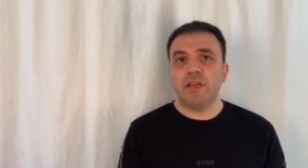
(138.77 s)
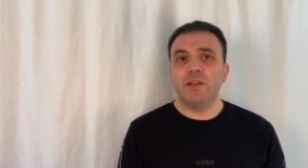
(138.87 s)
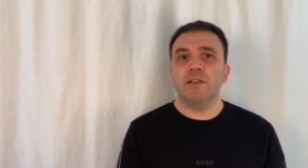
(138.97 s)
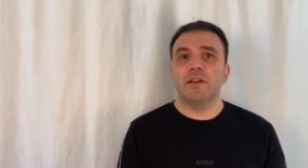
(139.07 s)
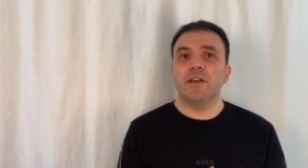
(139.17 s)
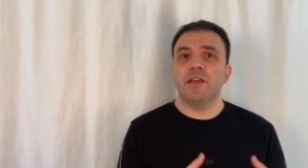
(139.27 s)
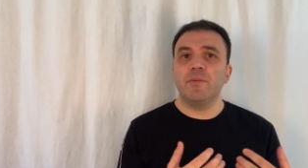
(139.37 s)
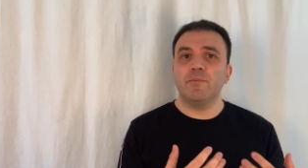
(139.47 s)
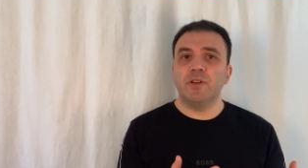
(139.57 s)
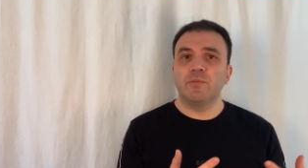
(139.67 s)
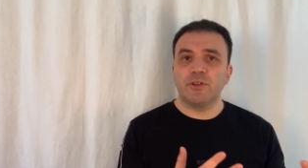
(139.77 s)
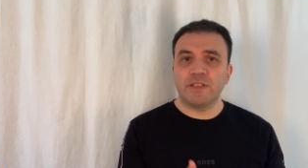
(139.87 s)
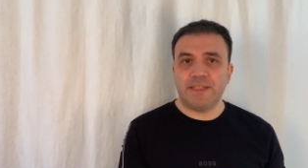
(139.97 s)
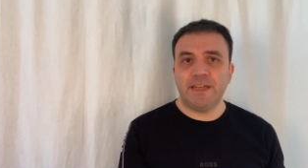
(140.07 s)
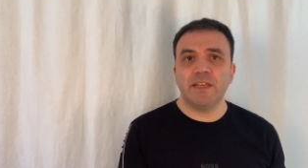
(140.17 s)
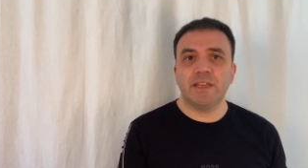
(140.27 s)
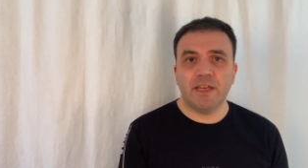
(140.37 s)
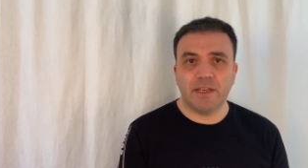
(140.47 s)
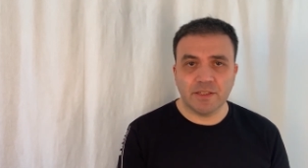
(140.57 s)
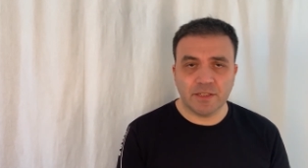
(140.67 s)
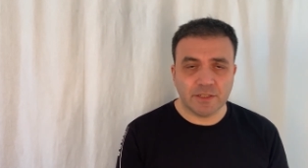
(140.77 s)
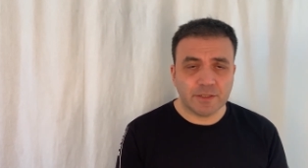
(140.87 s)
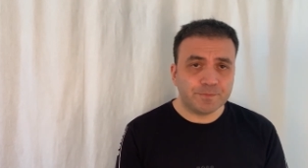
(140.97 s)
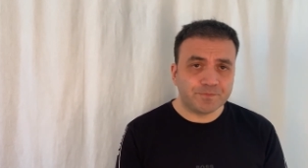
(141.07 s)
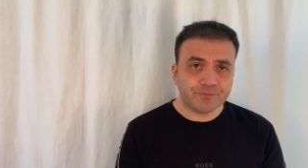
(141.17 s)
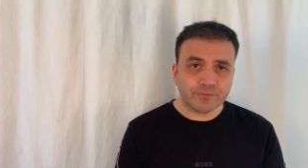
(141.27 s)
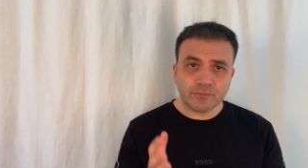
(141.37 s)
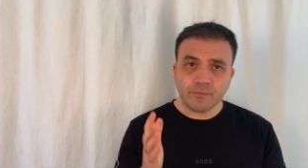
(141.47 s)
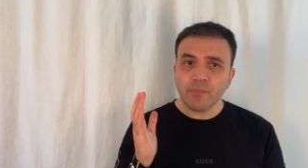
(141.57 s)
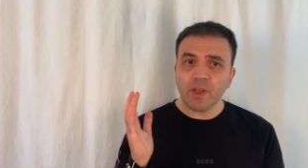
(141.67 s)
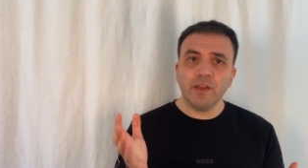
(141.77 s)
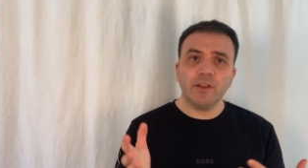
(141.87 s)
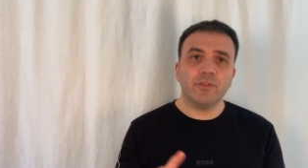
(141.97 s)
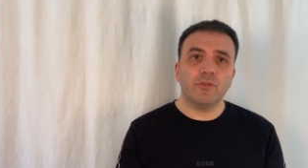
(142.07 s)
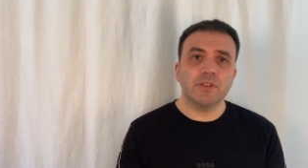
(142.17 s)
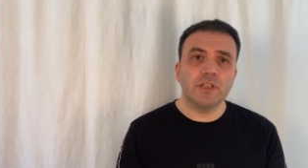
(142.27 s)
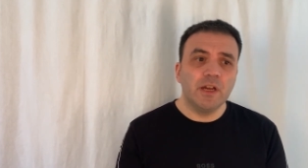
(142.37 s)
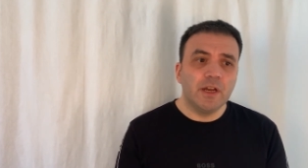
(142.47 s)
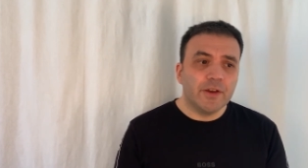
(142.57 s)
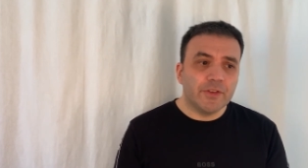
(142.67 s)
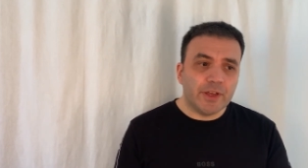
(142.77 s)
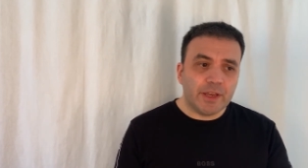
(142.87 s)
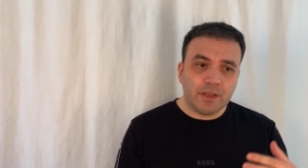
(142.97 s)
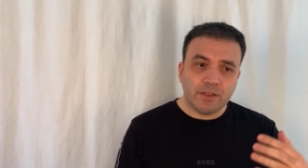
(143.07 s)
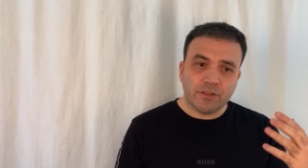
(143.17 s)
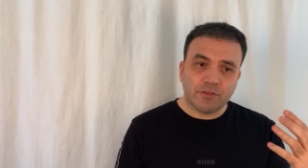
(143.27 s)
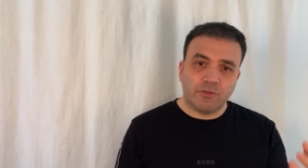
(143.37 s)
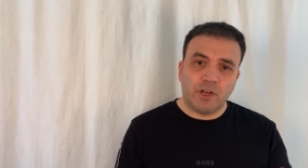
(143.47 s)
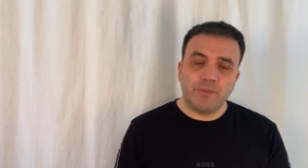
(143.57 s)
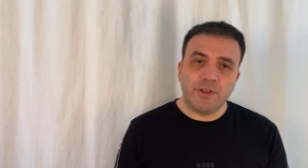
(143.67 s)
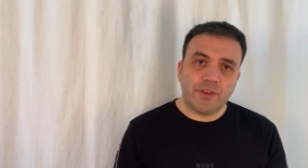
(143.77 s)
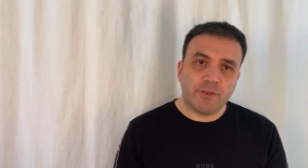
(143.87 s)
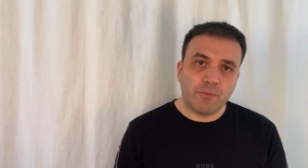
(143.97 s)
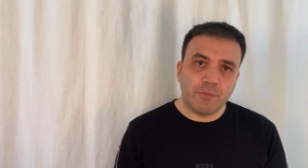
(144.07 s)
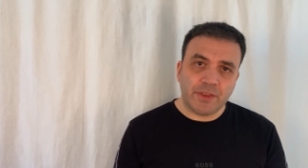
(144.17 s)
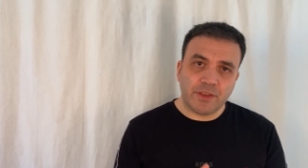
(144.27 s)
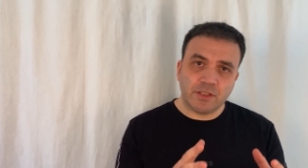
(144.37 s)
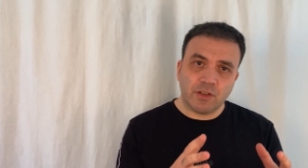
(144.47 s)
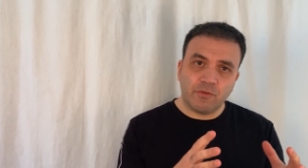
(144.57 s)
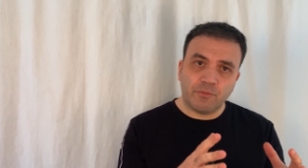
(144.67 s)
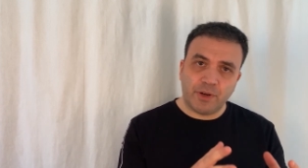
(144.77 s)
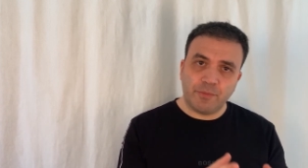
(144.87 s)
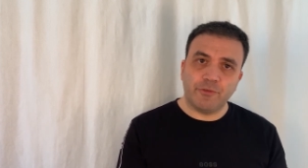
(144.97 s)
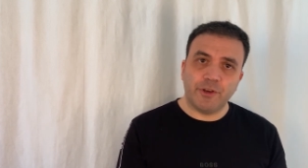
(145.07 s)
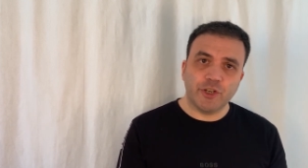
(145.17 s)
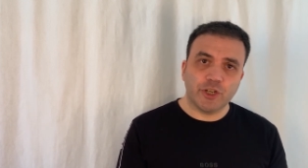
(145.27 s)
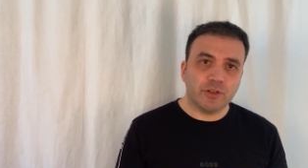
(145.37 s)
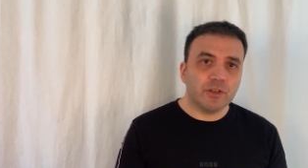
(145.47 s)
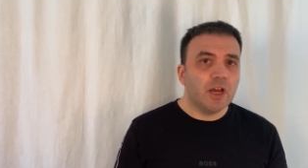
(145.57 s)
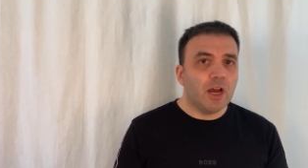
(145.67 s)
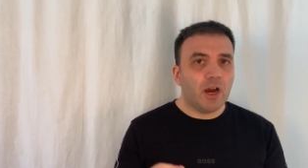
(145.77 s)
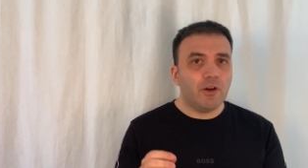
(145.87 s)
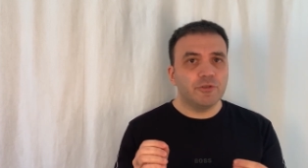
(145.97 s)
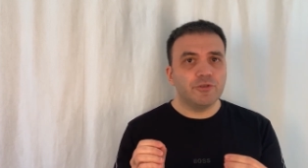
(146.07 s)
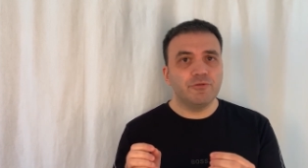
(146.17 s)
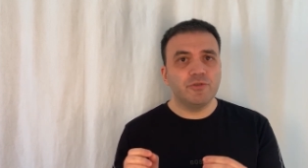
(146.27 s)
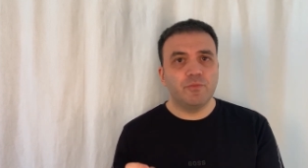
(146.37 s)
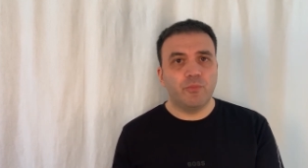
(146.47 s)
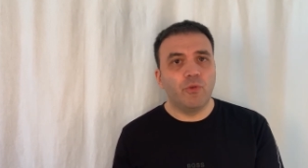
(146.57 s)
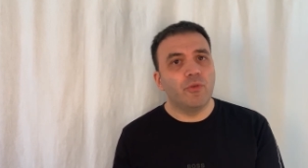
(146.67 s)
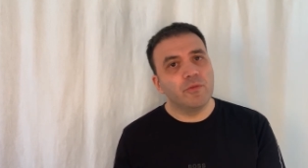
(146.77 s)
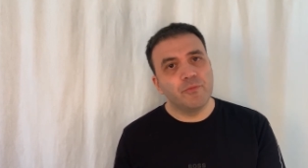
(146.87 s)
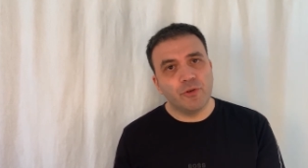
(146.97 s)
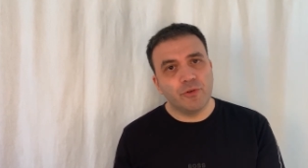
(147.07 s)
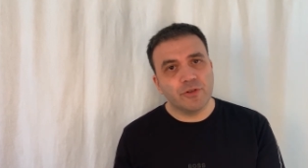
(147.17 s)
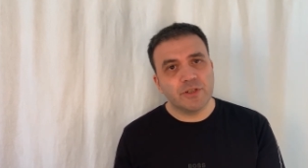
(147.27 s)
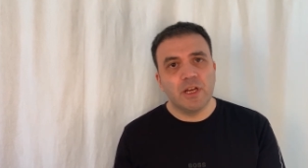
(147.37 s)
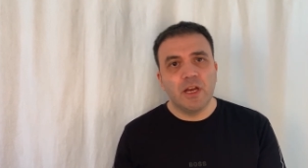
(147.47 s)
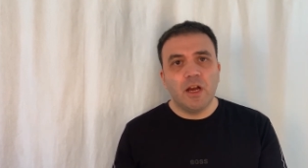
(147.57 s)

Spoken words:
in the implant prosthetic cases. And of course, they describe different methods of preparation, how to choose burs,